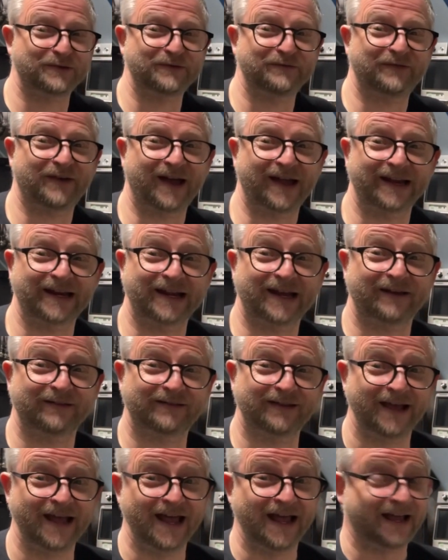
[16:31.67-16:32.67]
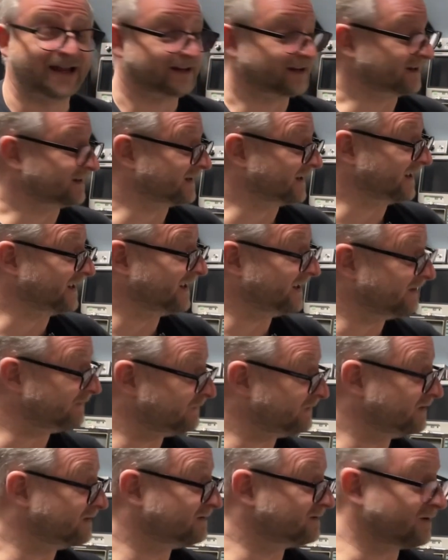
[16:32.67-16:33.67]
we find out, that if
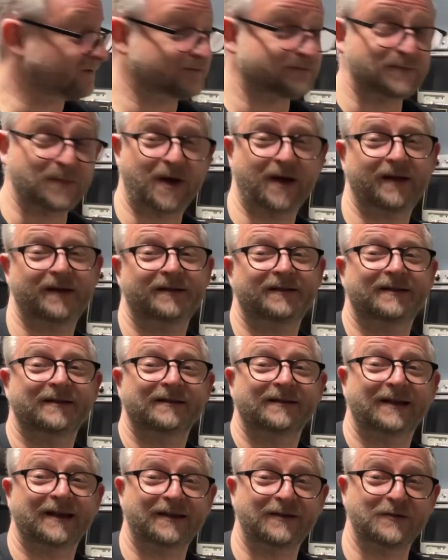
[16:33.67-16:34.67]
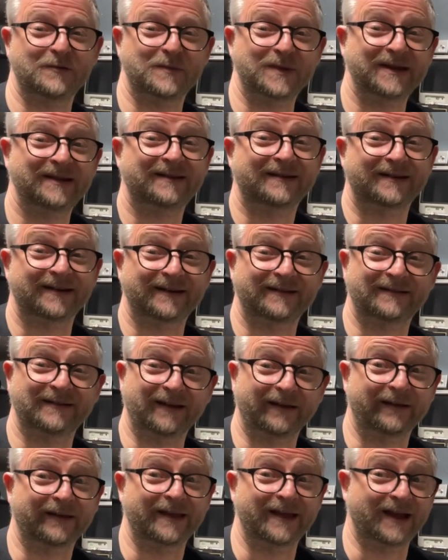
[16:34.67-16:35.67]
you don't mind that your meter is
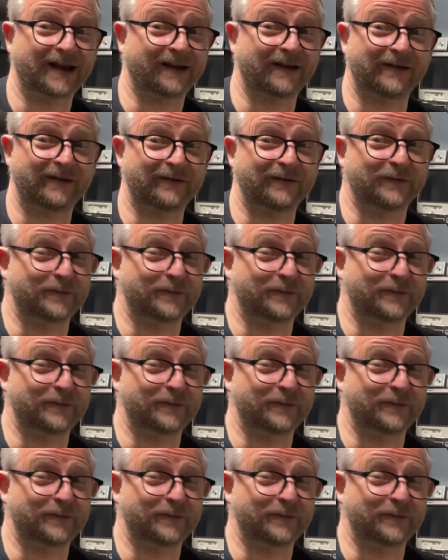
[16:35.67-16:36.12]
not yellow,